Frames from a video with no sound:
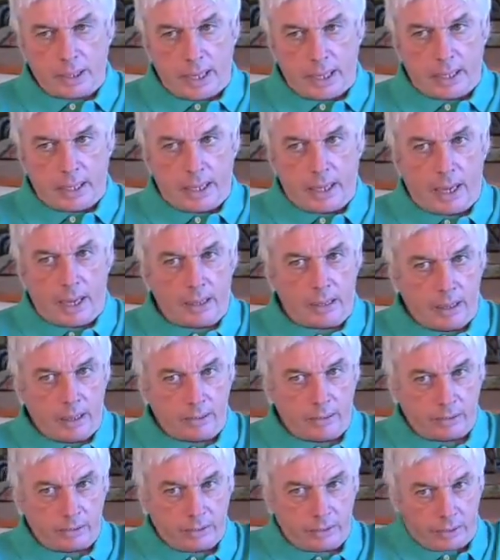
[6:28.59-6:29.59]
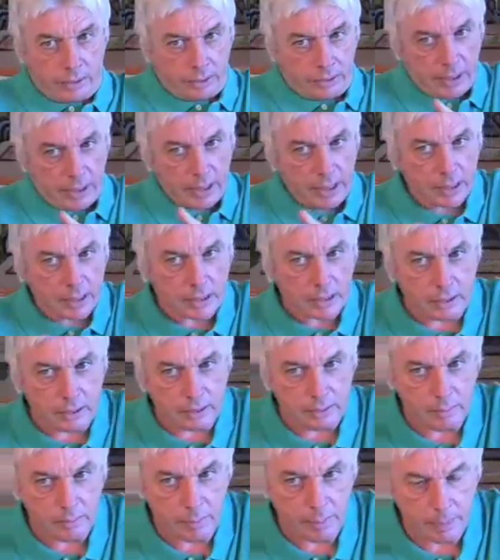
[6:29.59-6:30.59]
Exactly. And the thing is
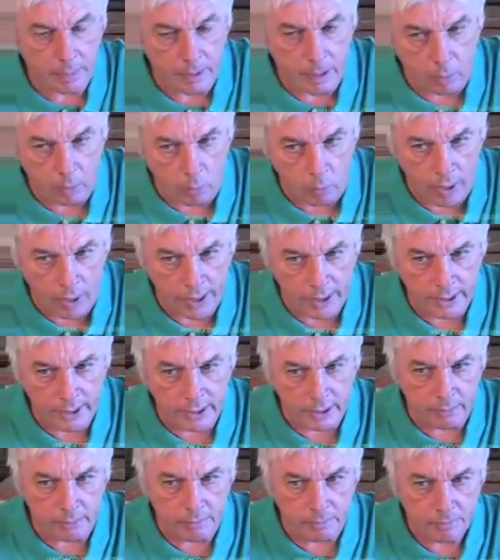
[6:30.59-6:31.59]
that when